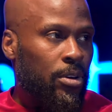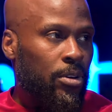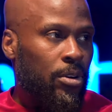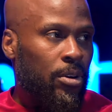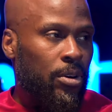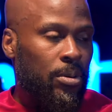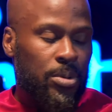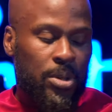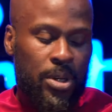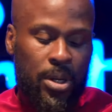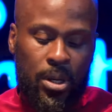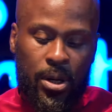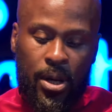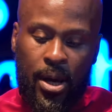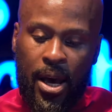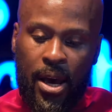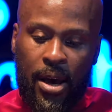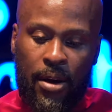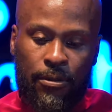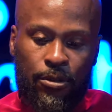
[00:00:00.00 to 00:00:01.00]
You know what I'm saying?
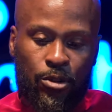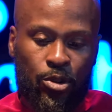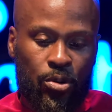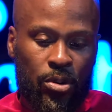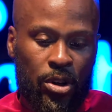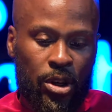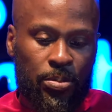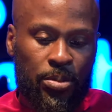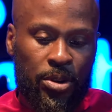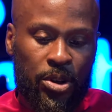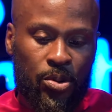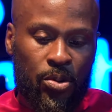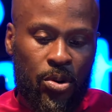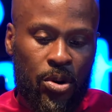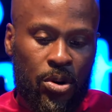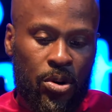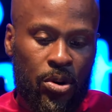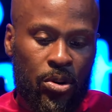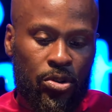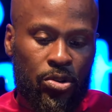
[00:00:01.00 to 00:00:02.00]
I have 2 EPs,
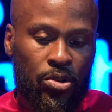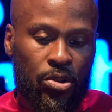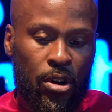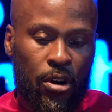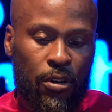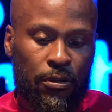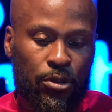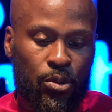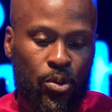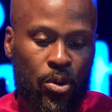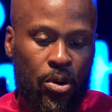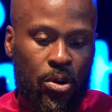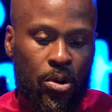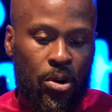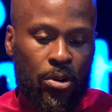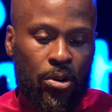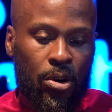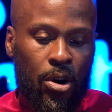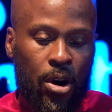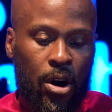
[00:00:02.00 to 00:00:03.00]
one called Soft, one
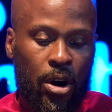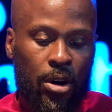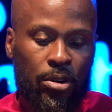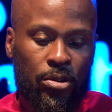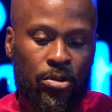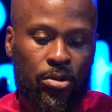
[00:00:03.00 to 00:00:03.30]
called Hard.